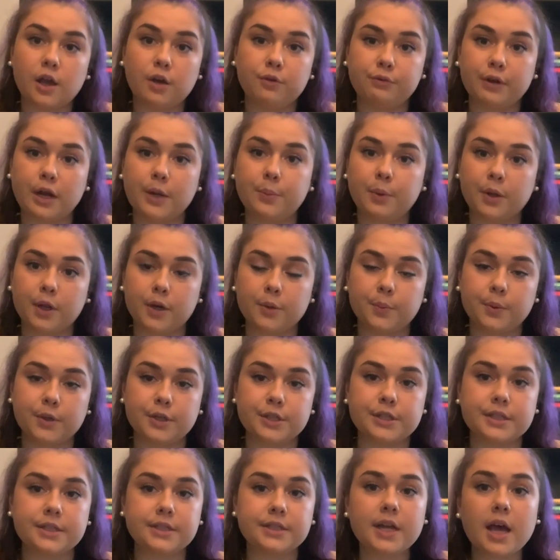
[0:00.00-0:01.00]
a red-blooded
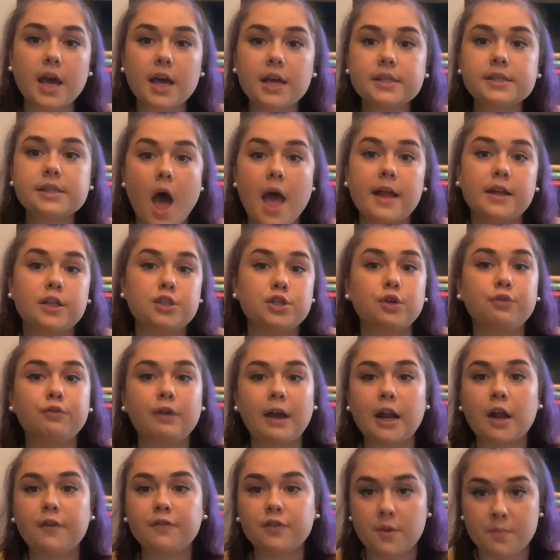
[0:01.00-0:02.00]
person, does. And so
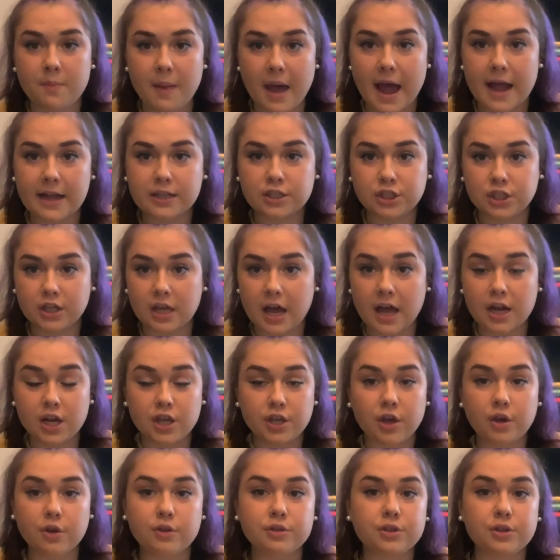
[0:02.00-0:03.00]
right off the bat, she kind
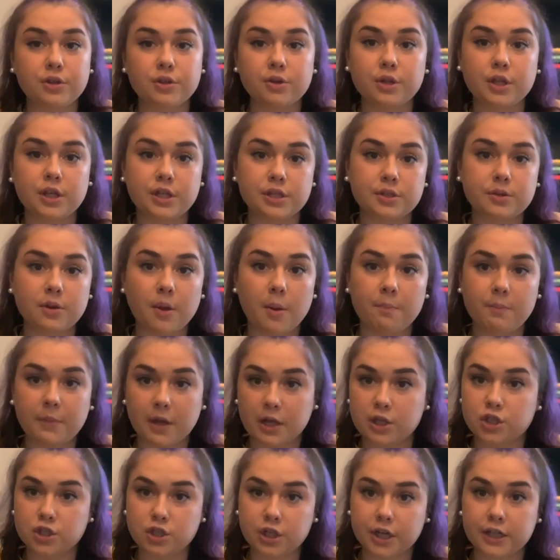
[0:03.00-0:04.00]
of goes through this
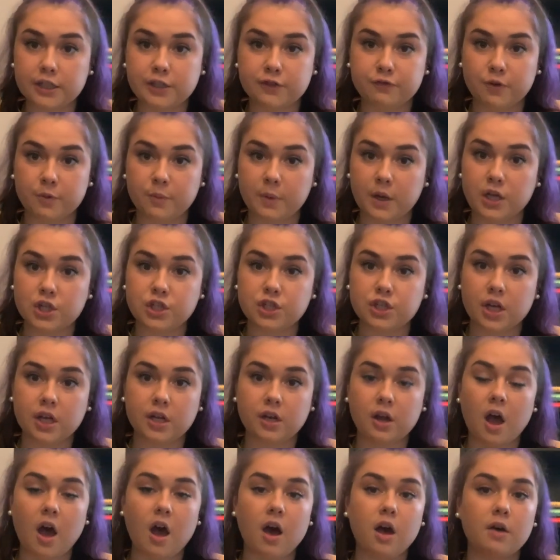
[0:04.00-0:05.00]
major
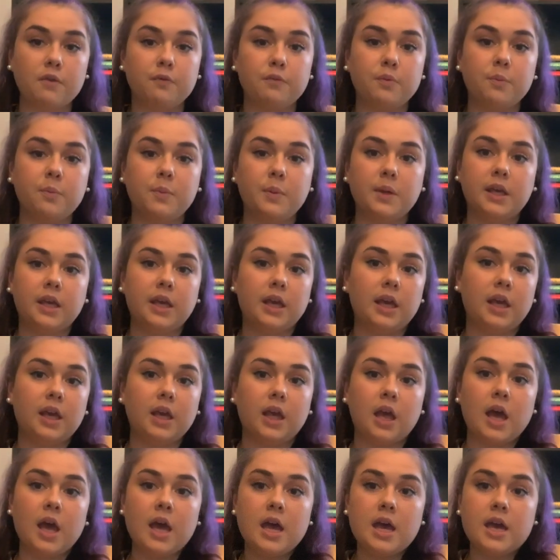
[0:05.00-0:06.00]
transformation of
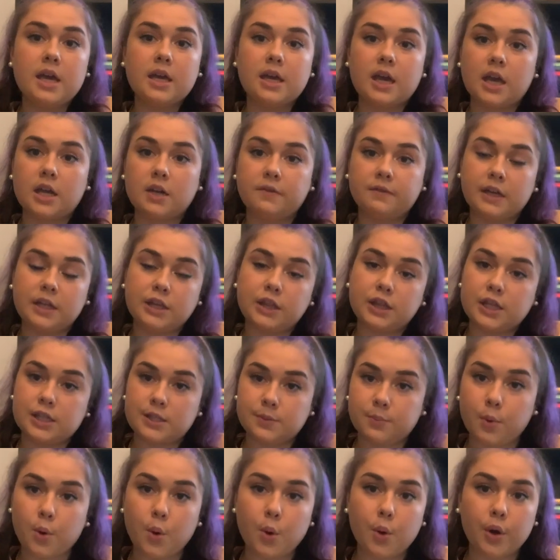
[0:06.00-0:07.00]
being kind of like this
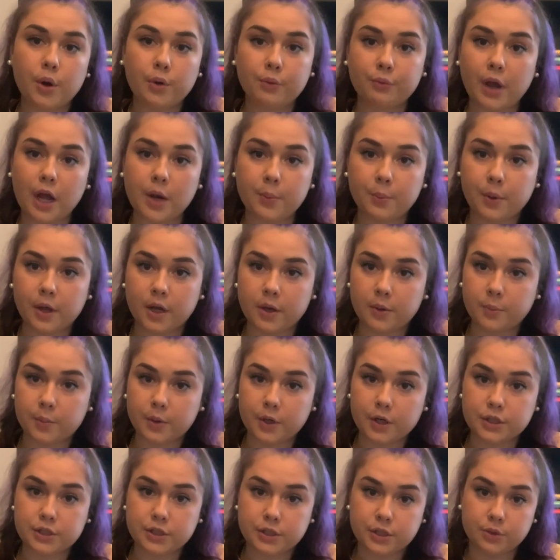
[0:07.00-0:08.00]
poor red-blooded
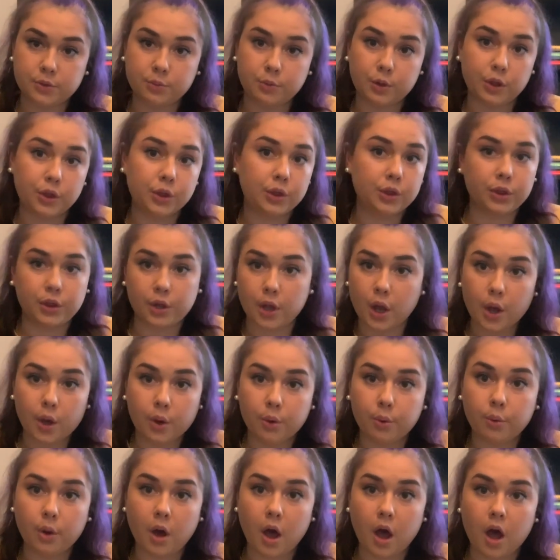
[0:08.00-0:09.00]
person with
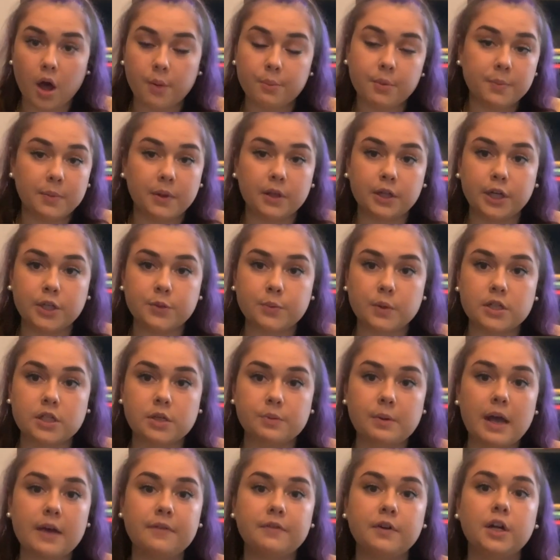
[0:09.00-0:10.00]
no abilities
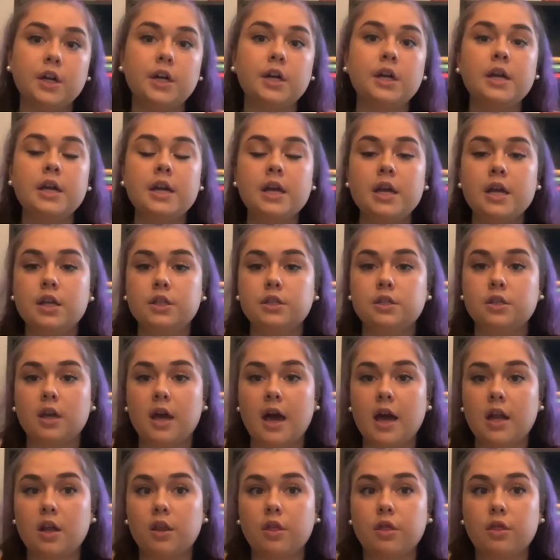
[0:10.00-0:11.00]
whatsoever to
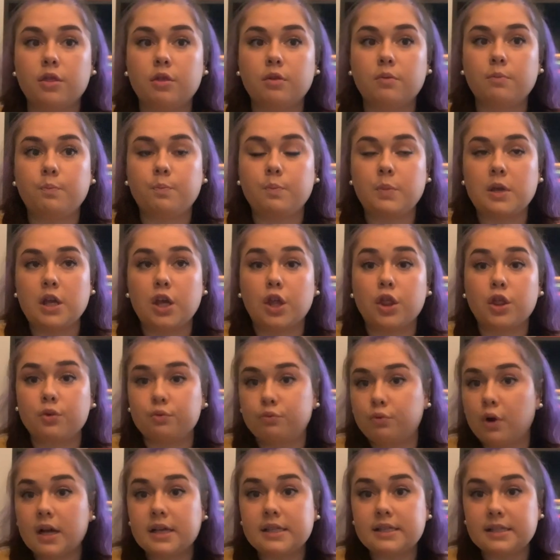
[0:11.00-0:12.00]
kind of being
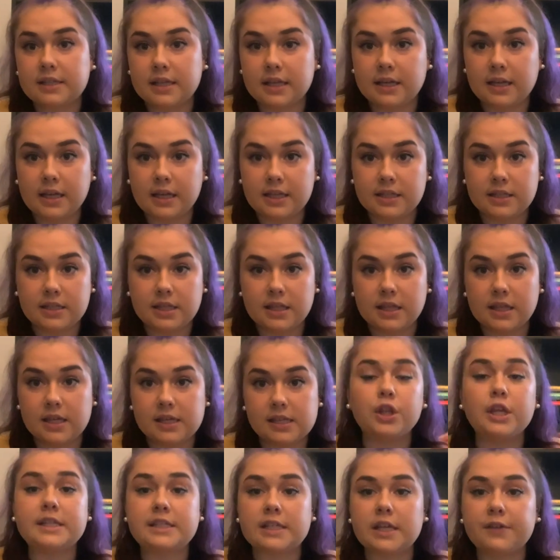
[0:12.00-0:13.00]
thrusted into
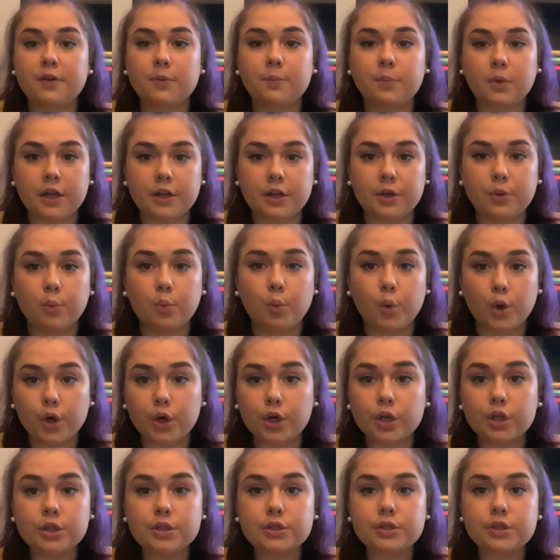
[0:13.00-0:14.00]
this silver-blooded
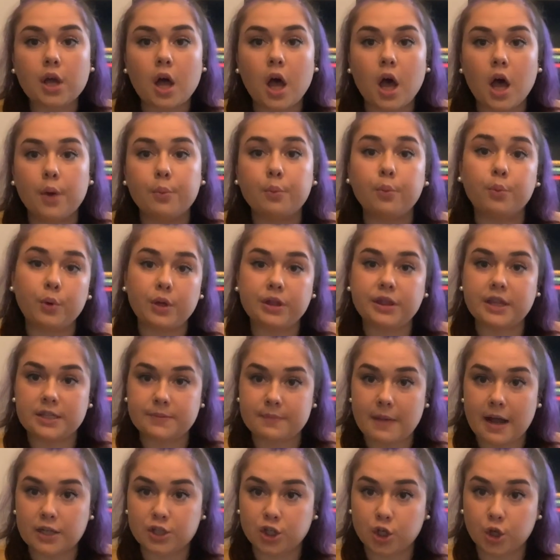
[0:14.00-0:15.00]
world with these
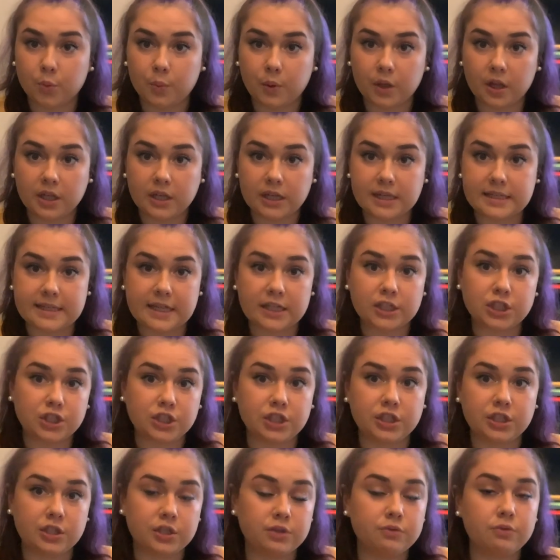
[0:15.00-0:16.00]
magical abilities that
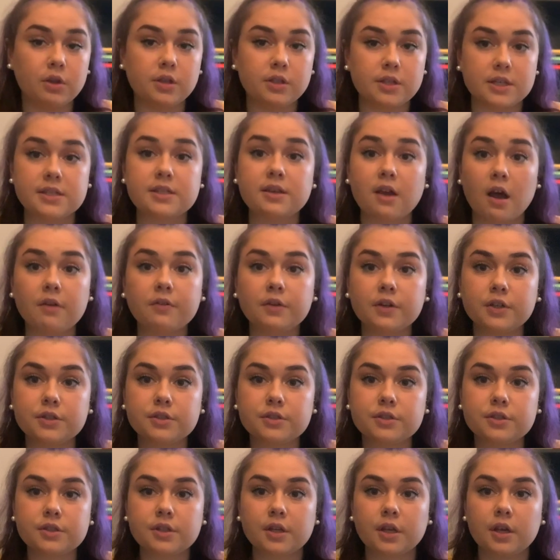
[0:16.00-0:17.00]
she
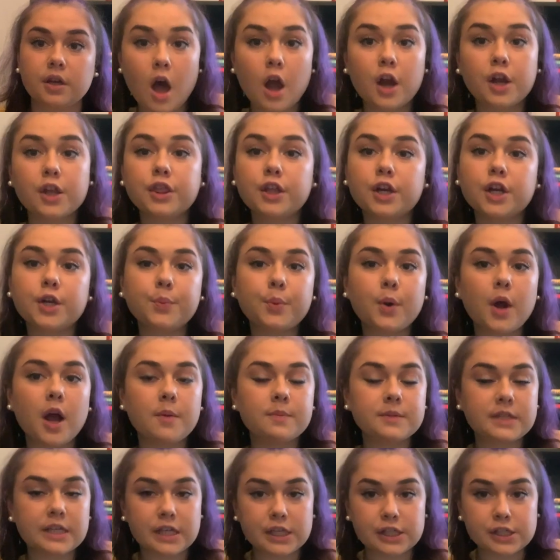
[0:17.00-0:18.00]
discovers. Our third
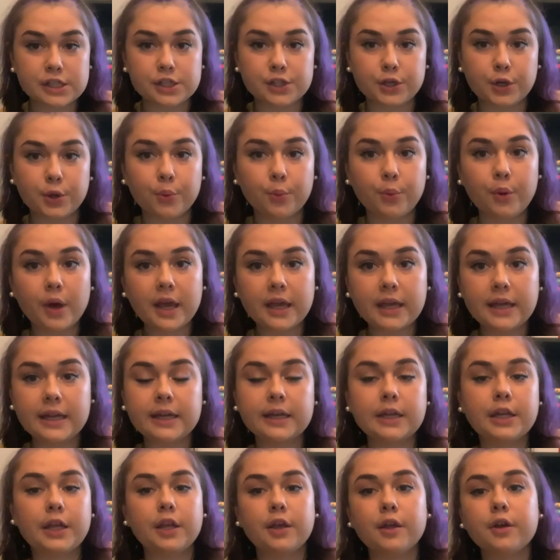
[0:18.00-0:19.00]
prompt is Snow White,
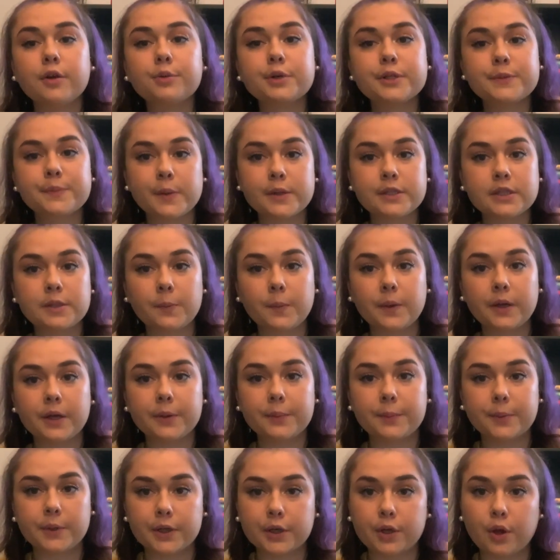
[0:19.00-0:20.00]
and here we're supposed to pick a
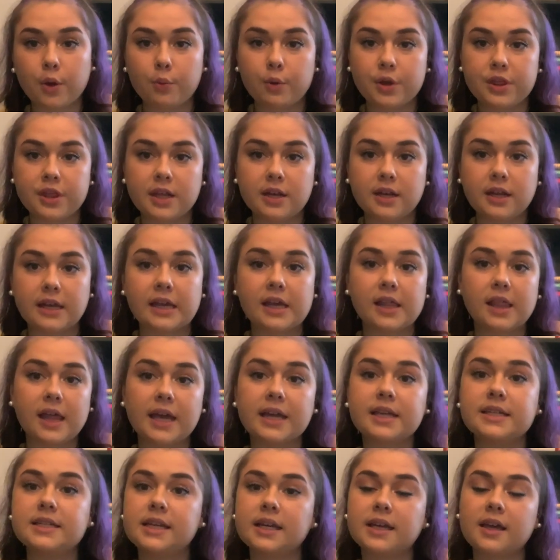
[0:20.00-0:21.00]
book with an
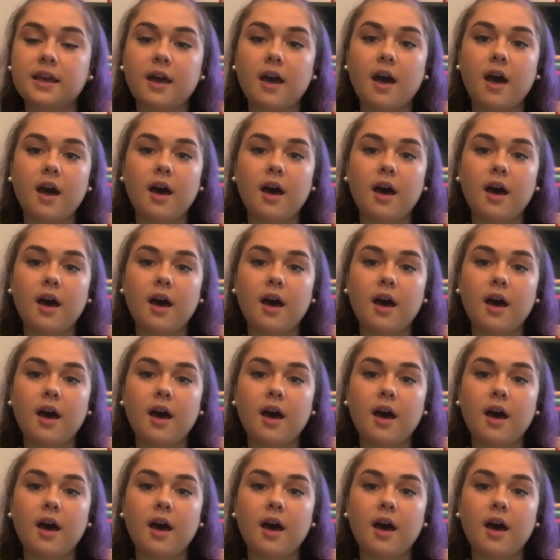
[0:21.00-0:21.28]
eclectic